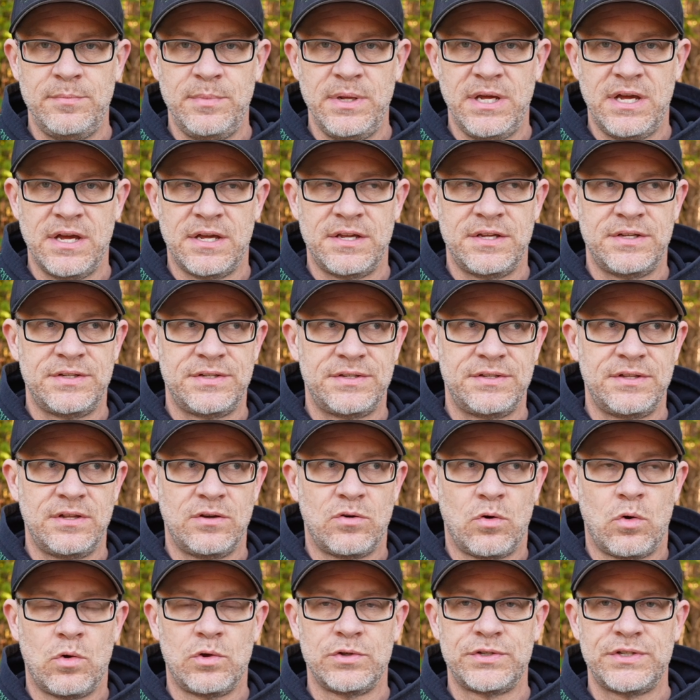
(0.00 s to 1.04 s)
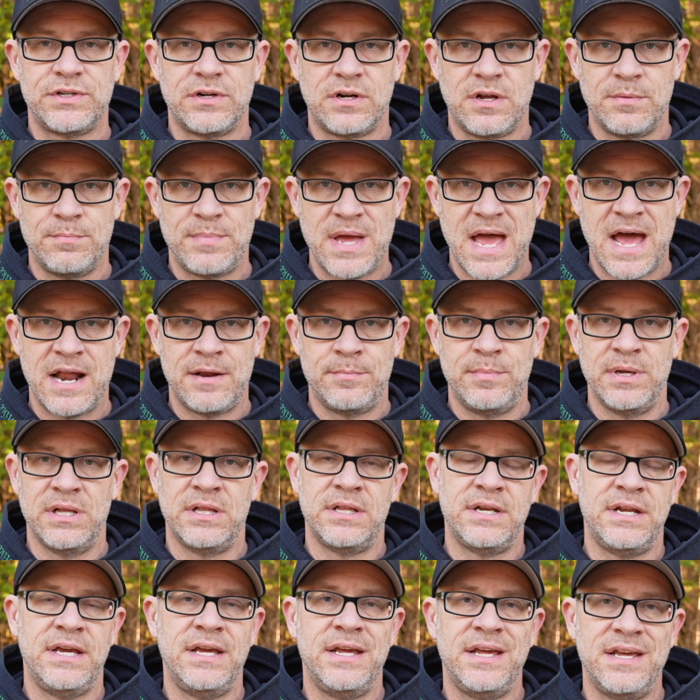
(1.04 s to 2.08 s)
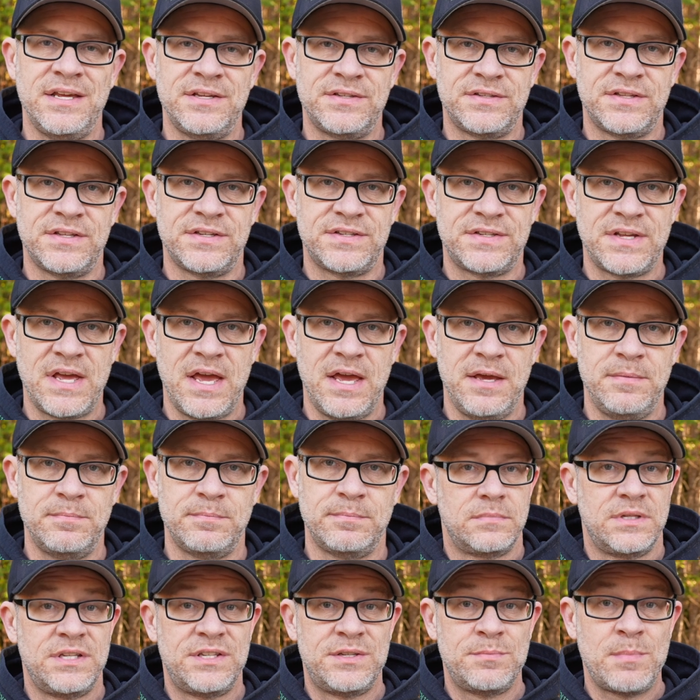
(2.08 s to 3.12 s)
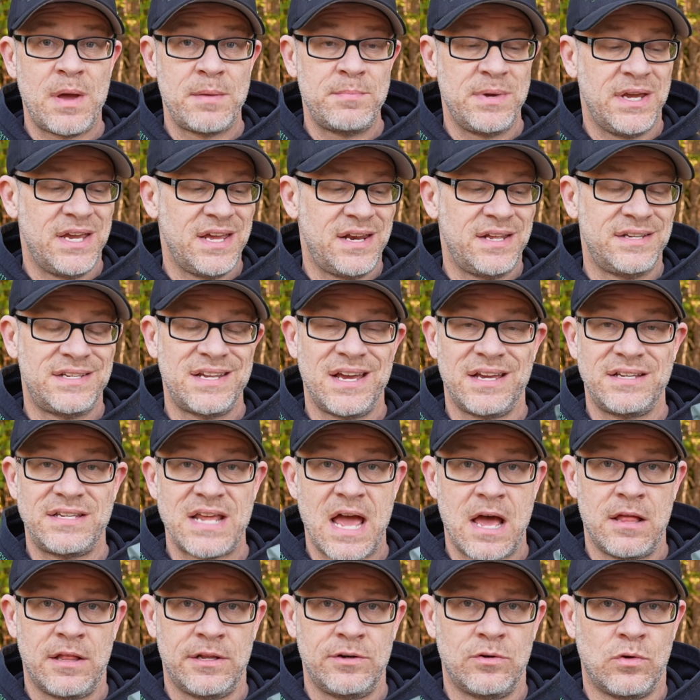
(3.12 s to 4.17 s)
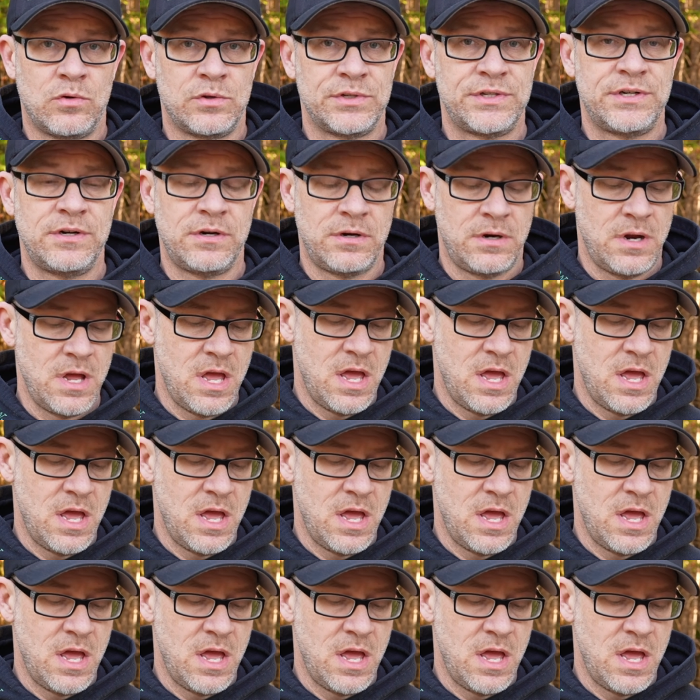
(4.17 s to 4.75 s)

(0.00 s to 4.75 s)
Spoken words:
because the holster compatibility is the same. This is my Mechanitech Talon holster.